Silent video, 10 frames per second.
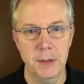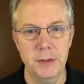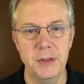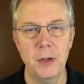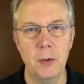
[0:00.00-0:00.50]

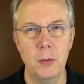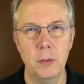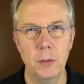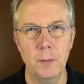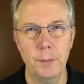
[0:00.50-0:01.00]

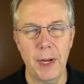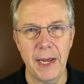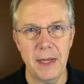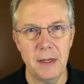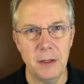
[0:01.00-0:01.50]
So
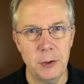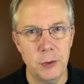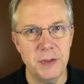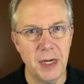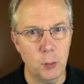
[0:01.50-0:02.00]
by
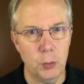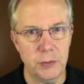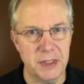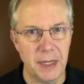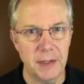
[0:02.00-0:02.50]
using a rule
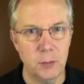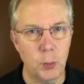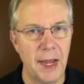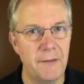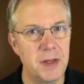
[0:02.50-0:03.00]
set,
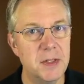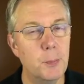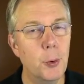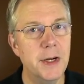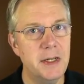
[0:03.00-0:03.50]
we have these
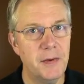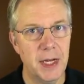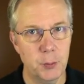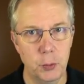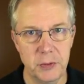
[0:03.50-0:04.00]

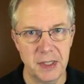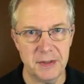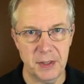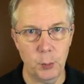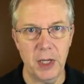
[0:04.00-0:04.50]
predefined rule
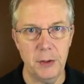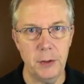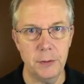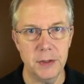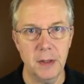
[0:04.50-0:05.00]
sets that we can
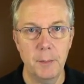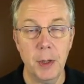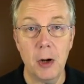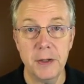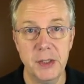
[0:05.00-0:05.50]
use.
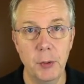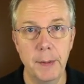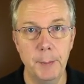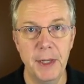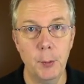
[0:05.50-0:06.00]
But also
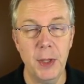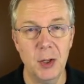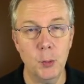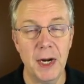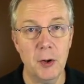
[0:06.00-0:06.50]
remember that we
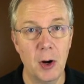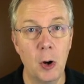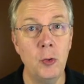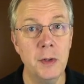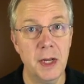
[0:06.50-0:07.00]
can write our
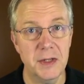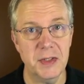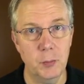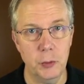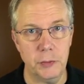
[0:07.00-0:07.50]
own
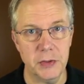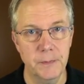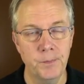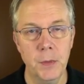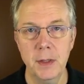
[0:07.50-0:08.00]
custom rules.
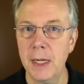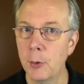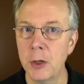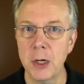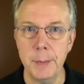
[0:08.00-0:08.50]
Now
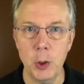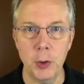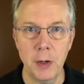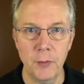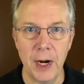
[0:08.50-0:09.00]
we're not going to be
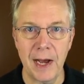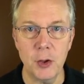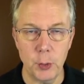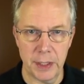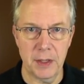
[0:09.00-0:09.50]
going over how to
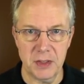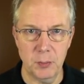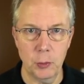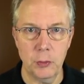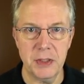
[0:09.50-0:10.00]
write
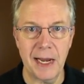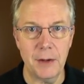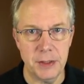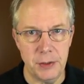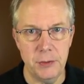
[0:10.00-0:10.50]
custom rules and how
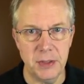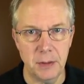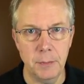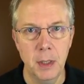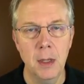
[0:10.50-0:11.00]
to use
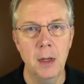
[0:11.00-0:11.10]
them.